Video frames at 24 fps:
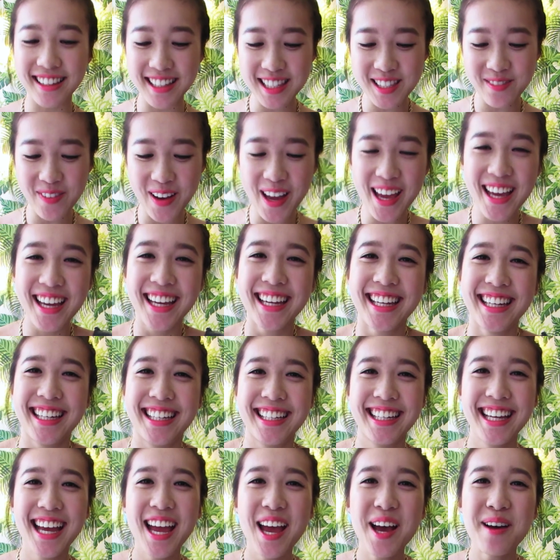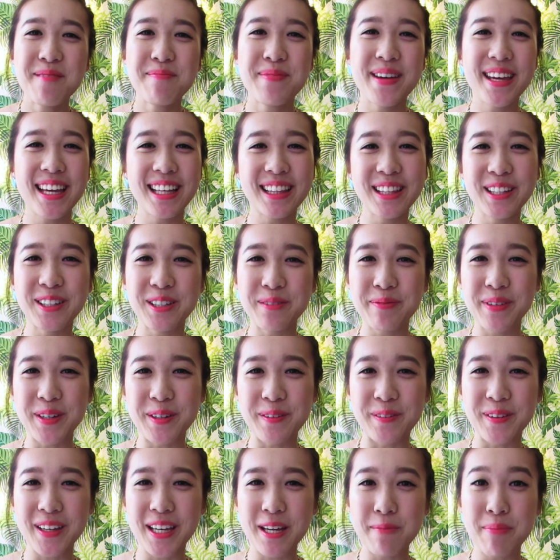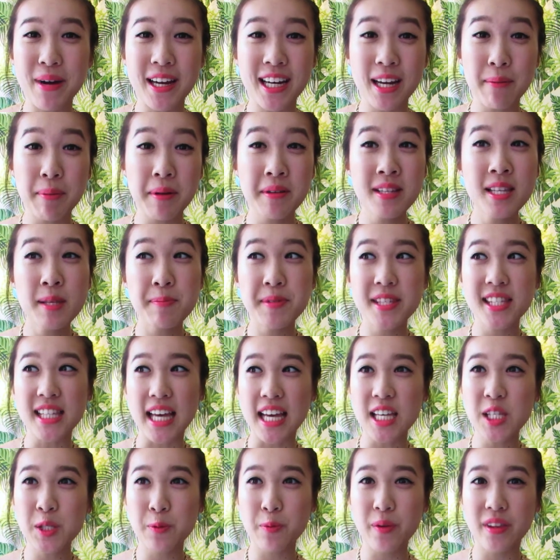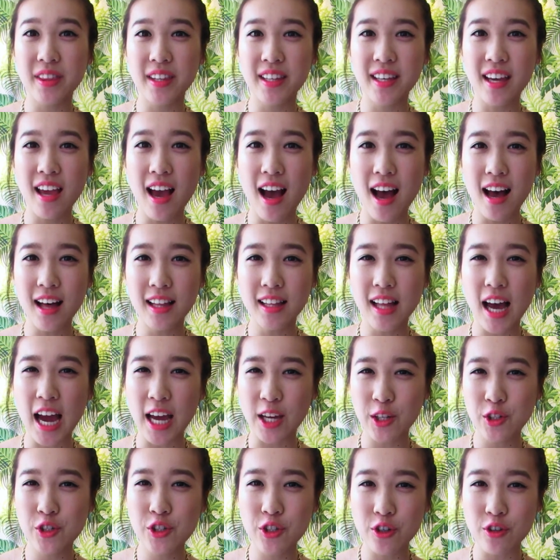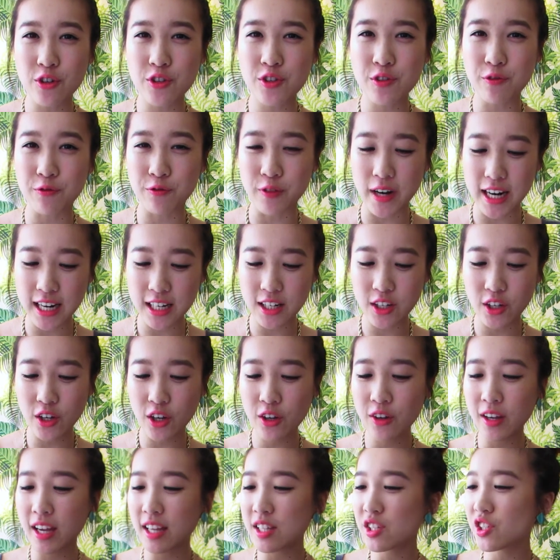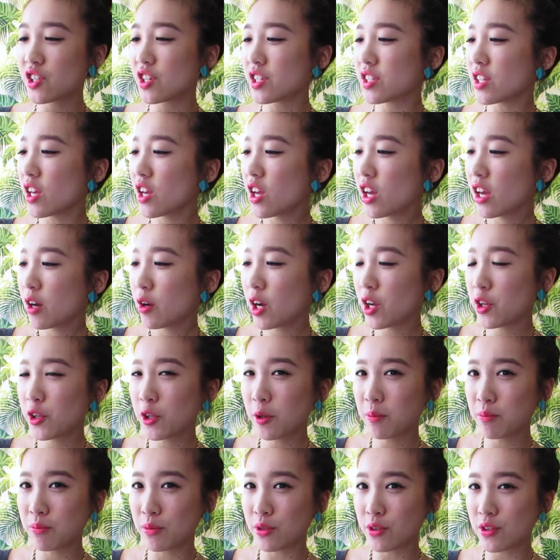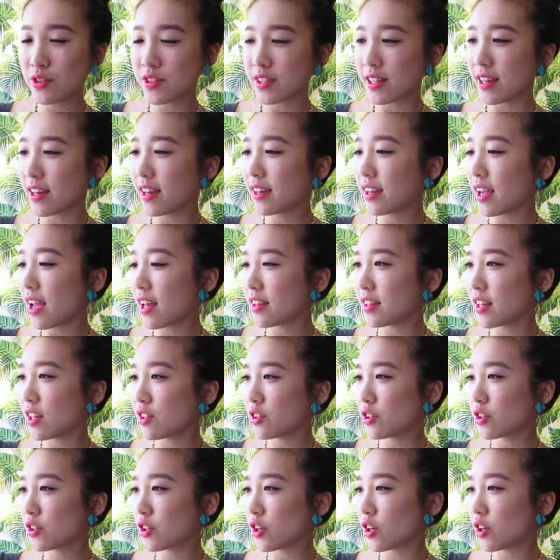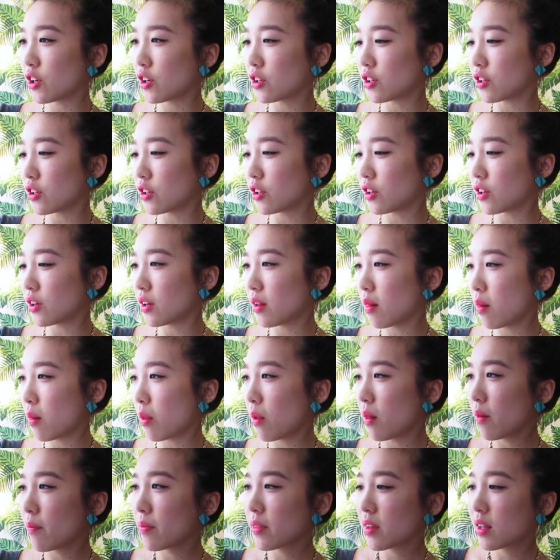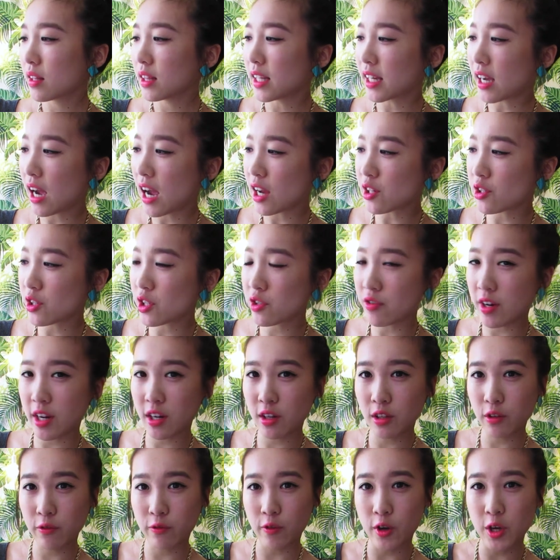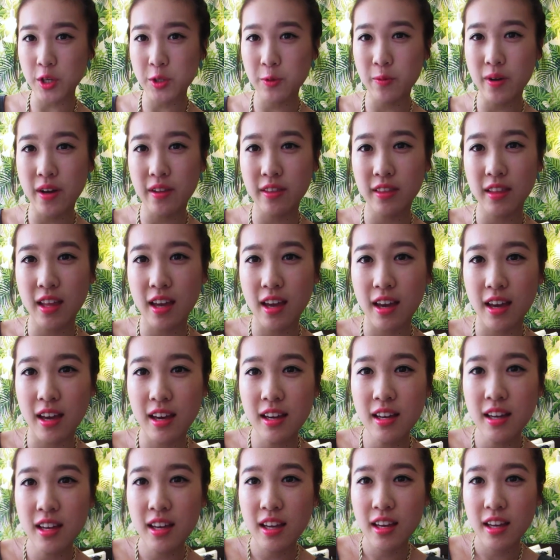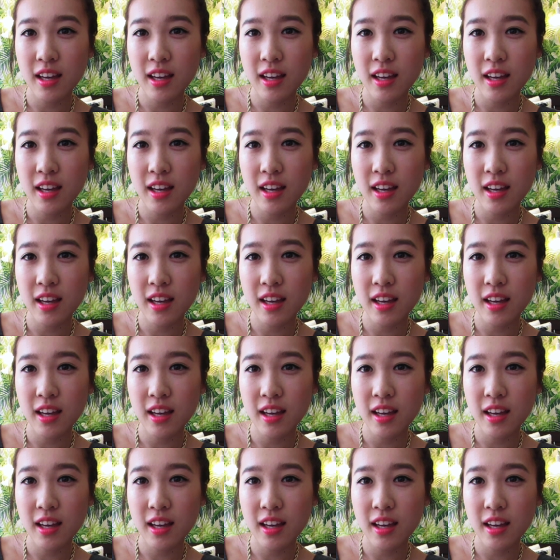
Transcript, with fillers: This might be a little bit weird, but I've been obsessed with the iTunes radio. It's just in your music and then you go to like iTunes radio, the first one there